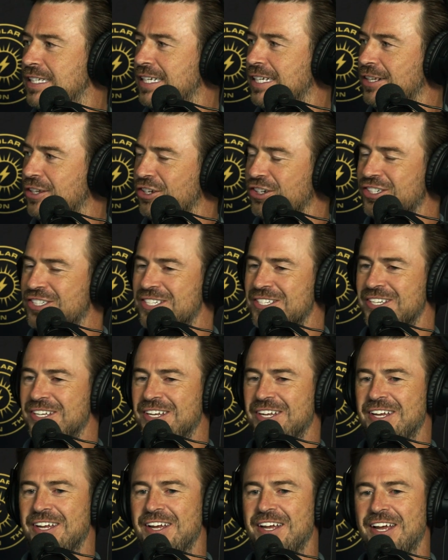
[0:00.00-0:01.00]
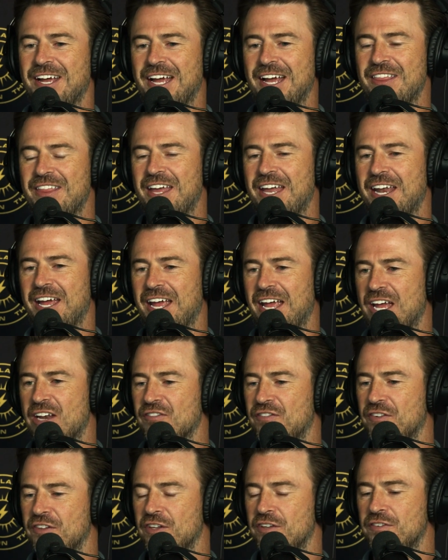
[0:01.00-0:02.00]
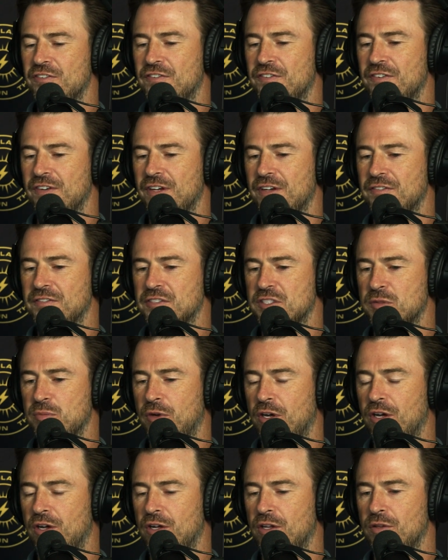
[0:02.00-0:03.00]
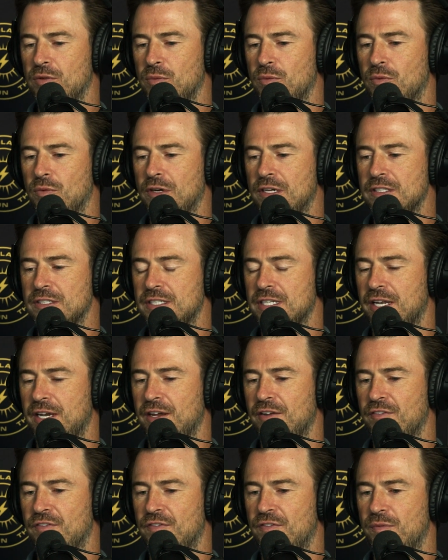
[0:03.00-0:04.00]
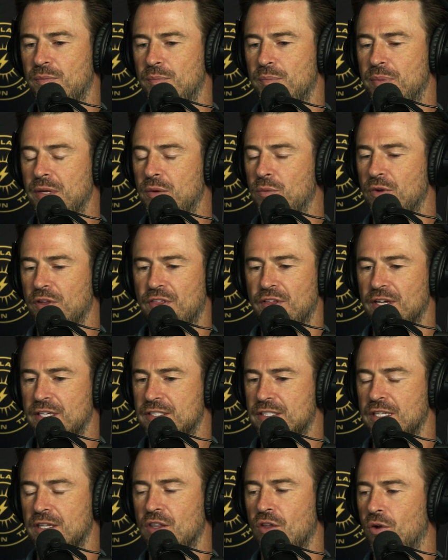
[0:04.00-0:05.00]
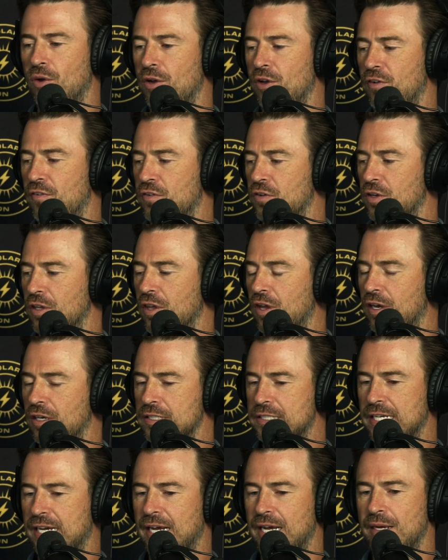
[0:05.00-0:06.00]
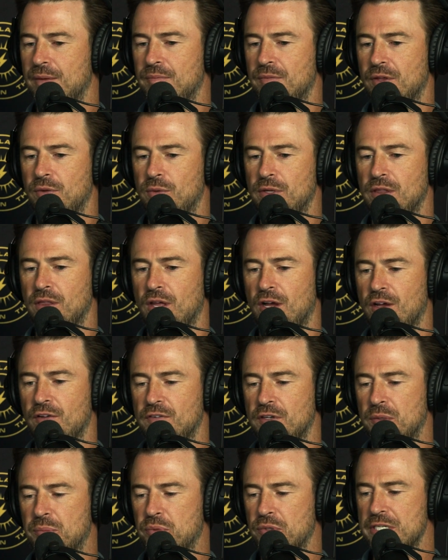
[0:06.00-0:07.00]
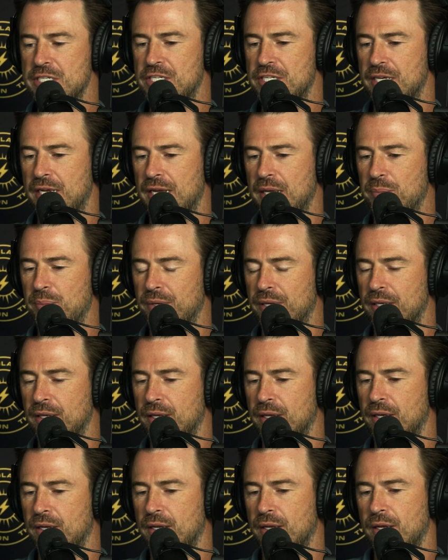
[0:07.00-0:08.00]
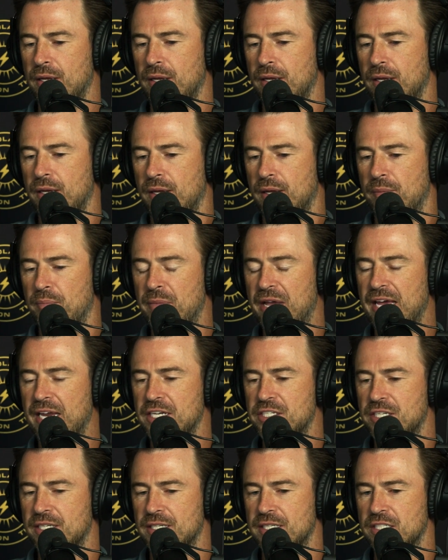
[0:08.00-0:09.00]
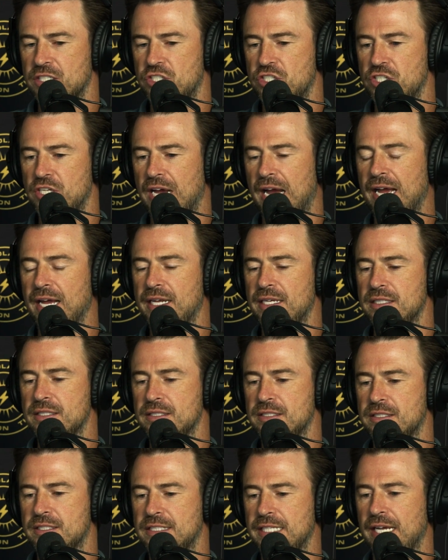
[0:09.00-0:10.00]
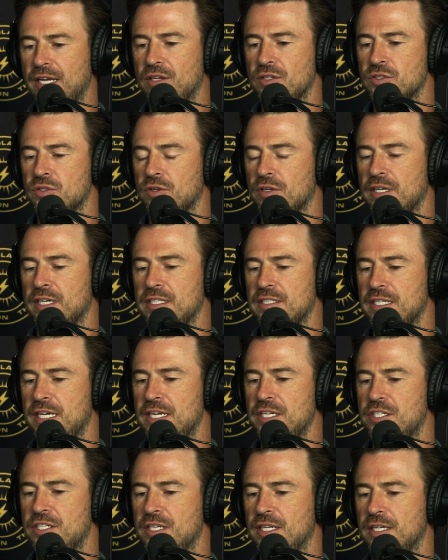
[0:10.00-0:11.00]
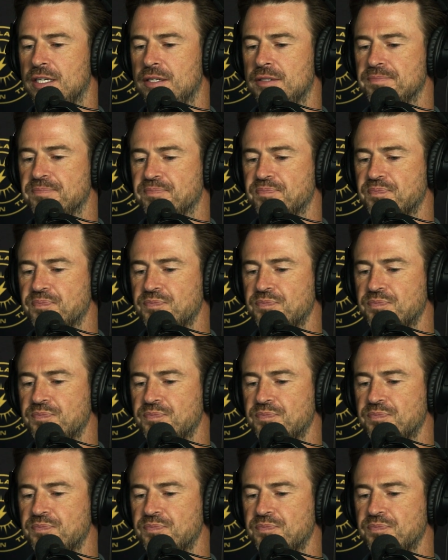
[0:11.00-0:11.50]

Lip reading: dealers, and then a handful of small ones that have been with us and loyal for a long time that we love and appreciate. But managing this giant sales organization,